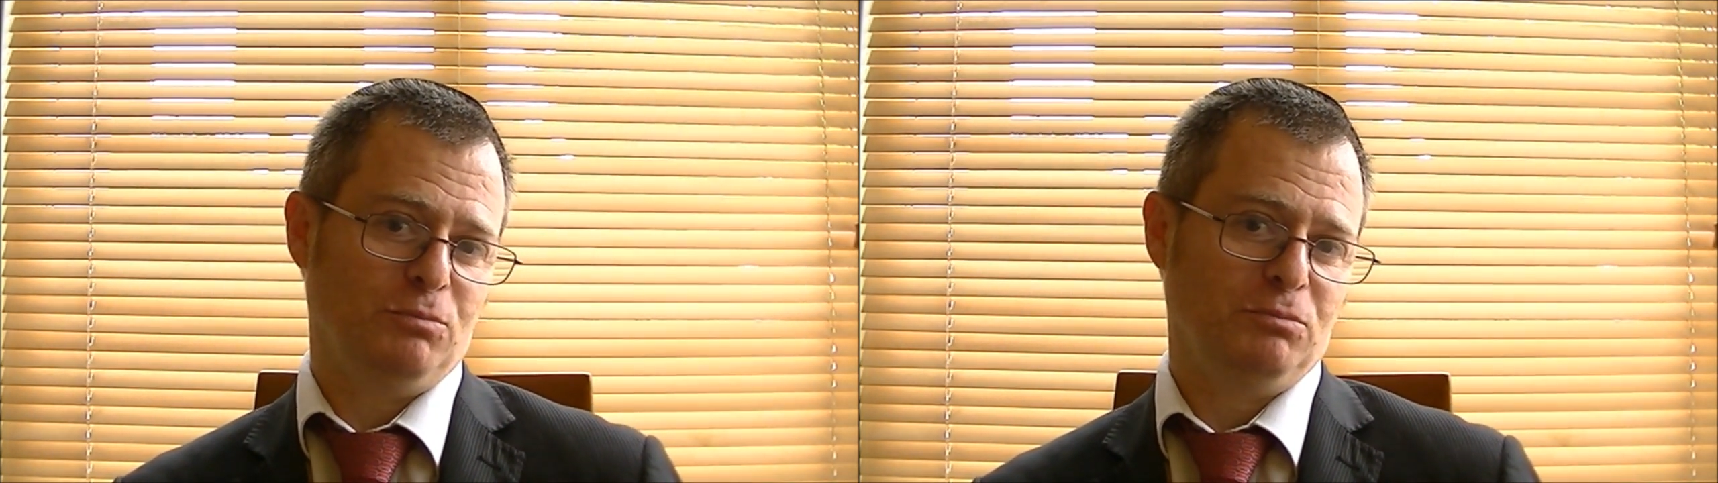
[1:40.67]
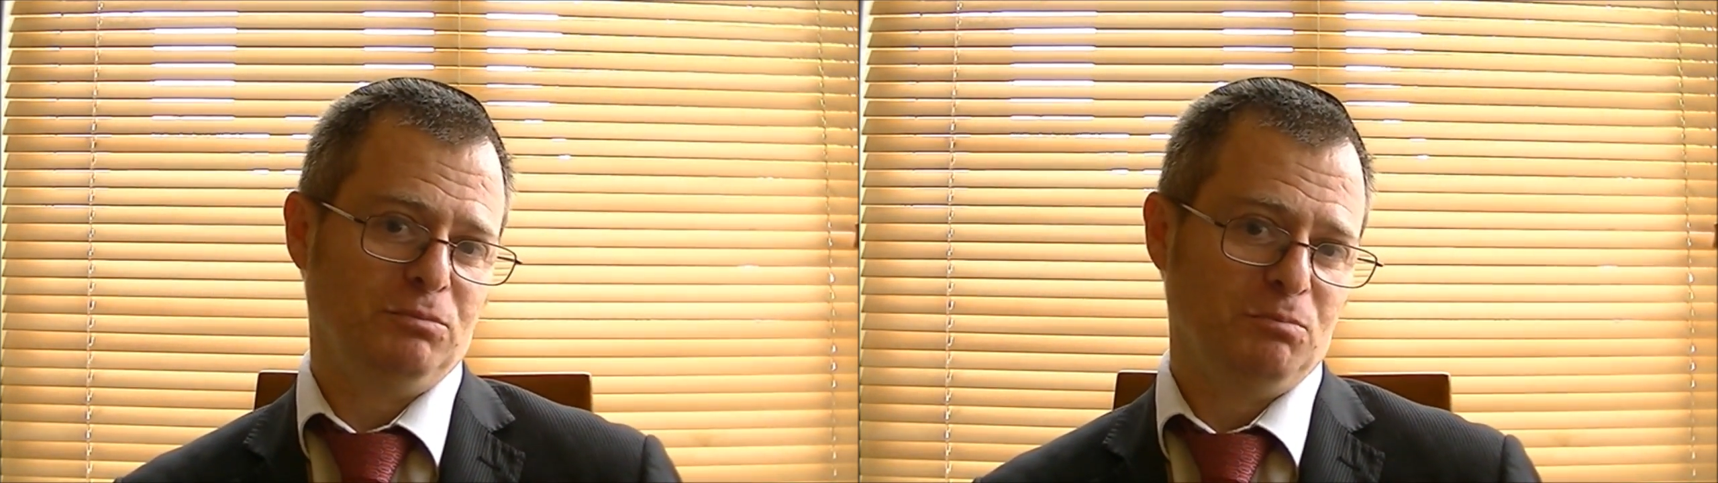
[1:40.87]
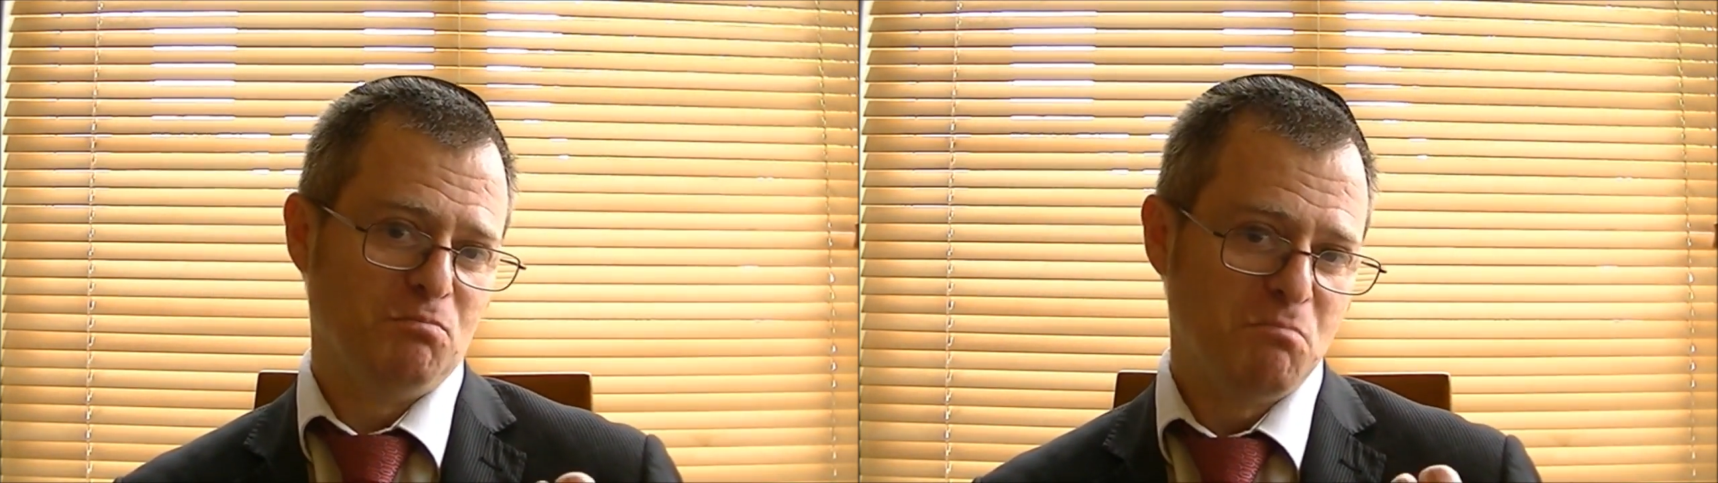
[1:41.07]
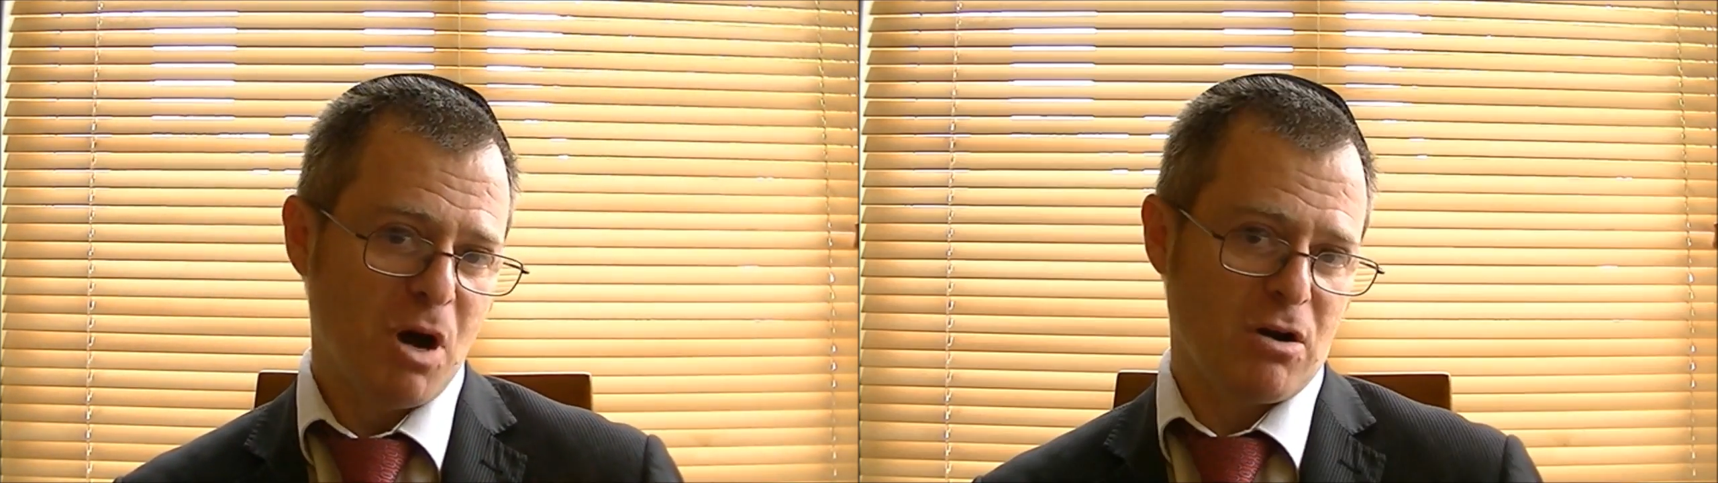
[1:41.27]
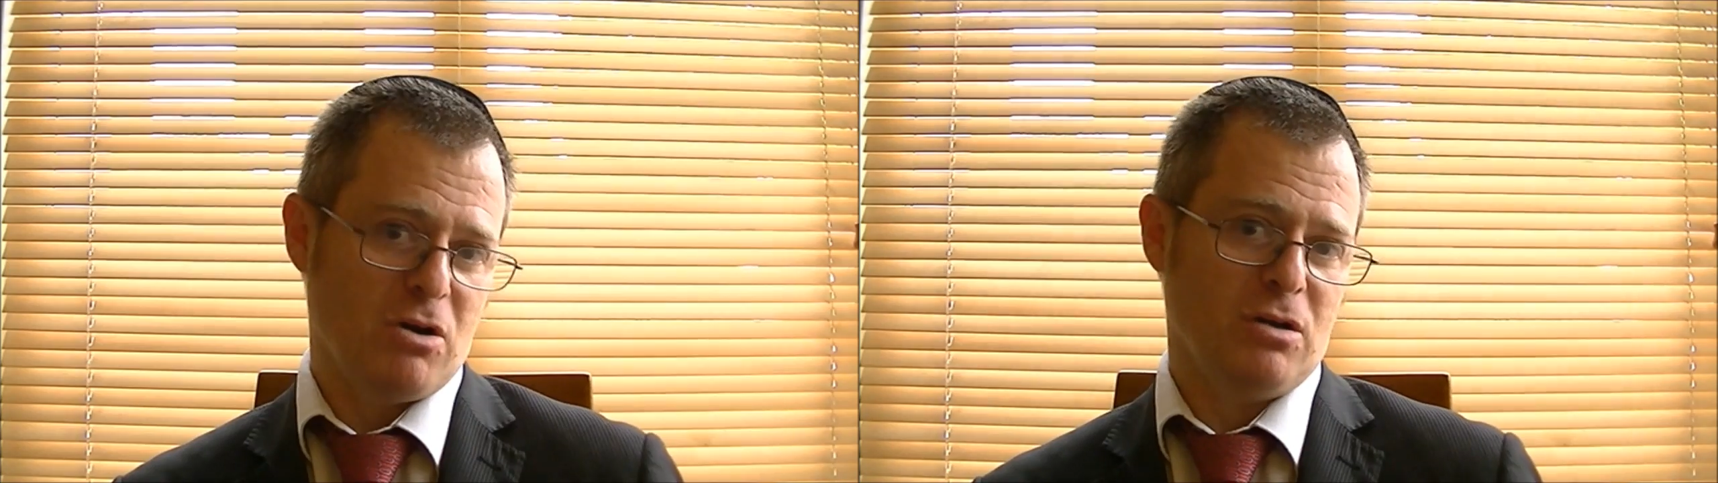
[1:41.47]

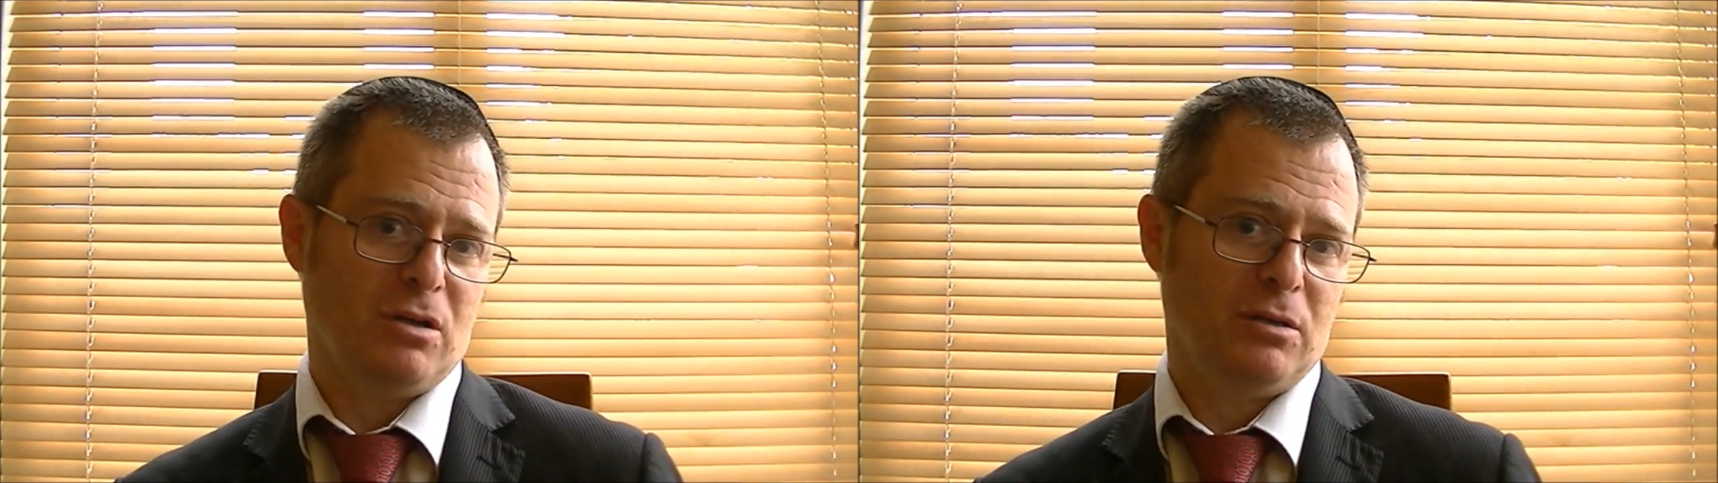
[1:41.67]
monarch,